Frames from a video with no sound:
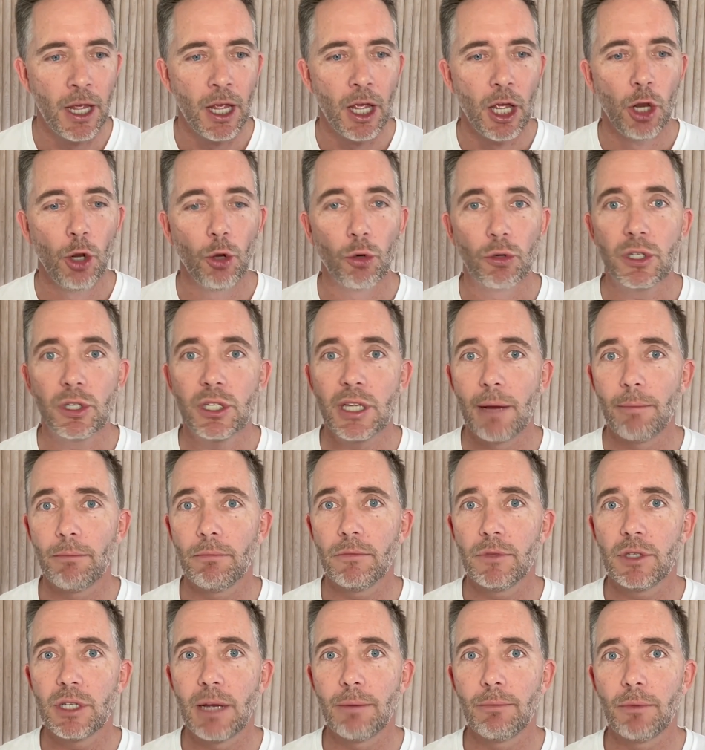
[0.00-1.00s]
look, some
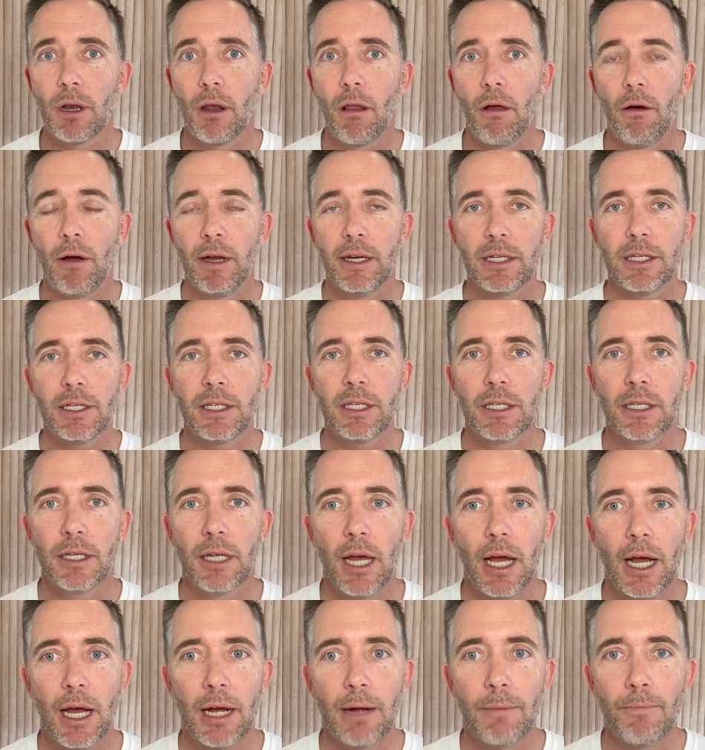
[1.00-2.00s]
clients,
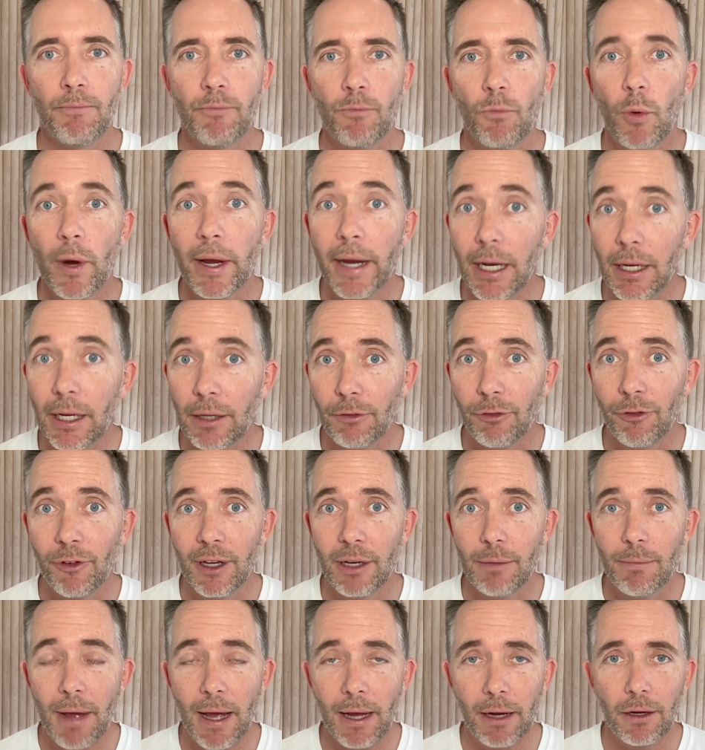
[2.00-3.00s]
we're getting
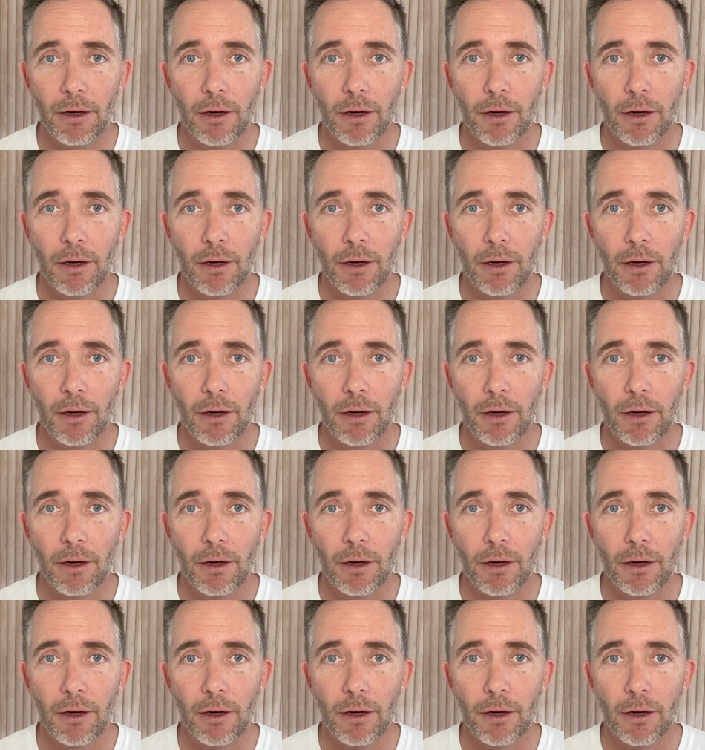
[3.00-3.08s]
feedback